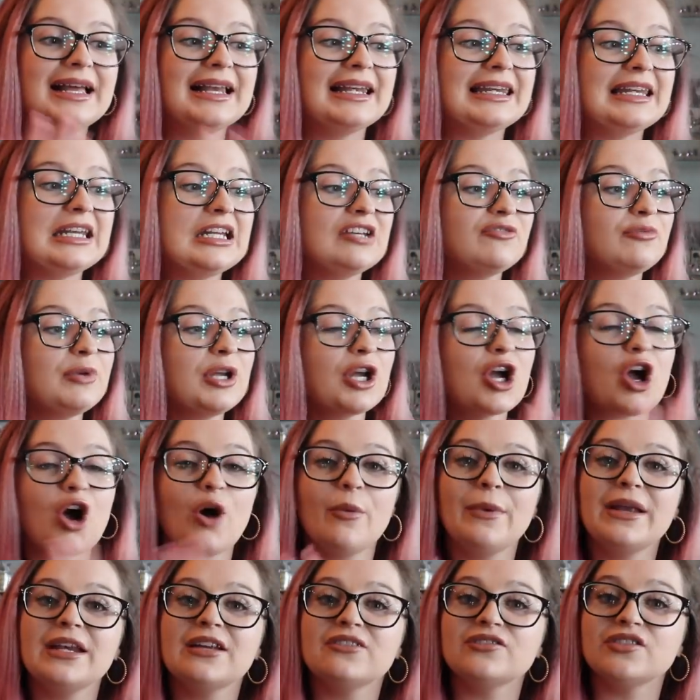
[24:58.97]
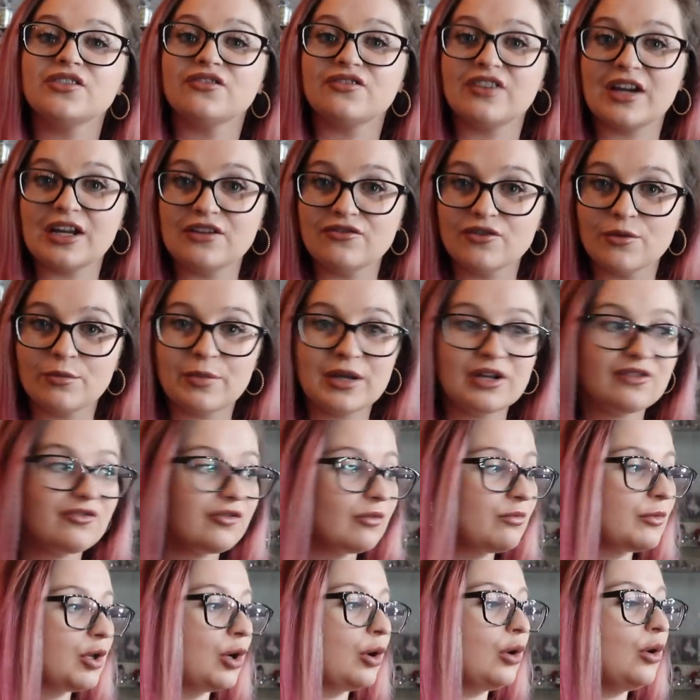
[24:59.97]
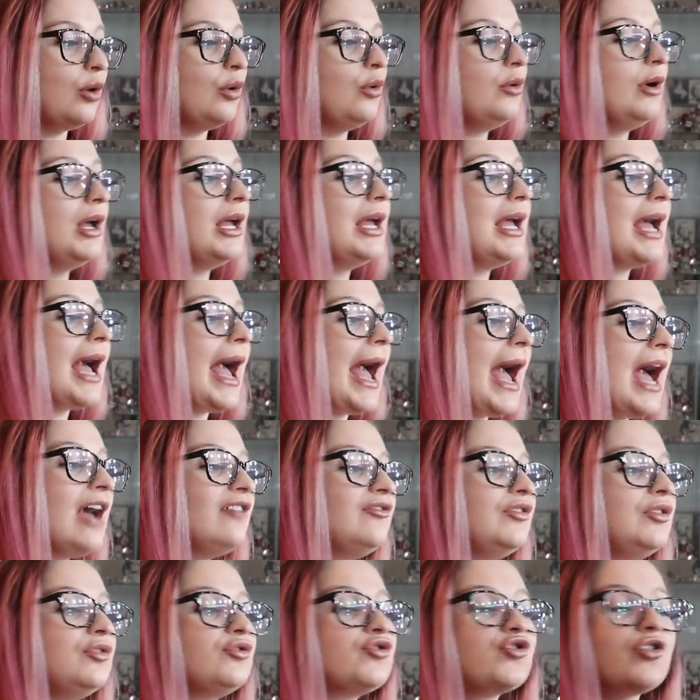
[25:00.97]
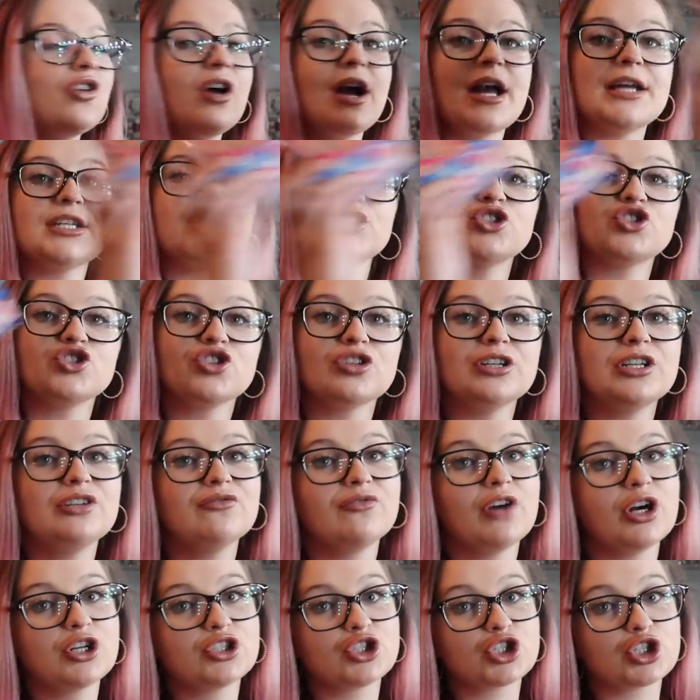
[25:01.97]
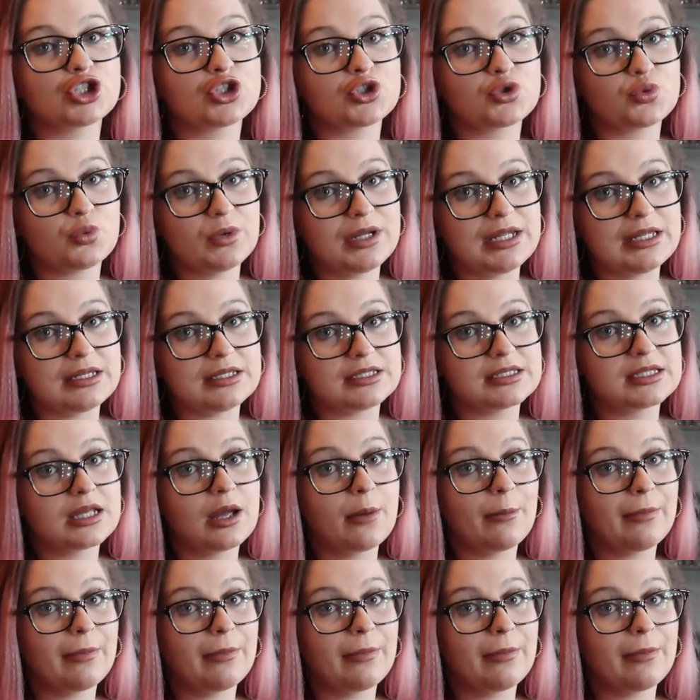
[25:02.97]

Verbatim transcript: Leave me a comment of your favourite bit from the haul. Have you tried Jolly Rancher Sweets?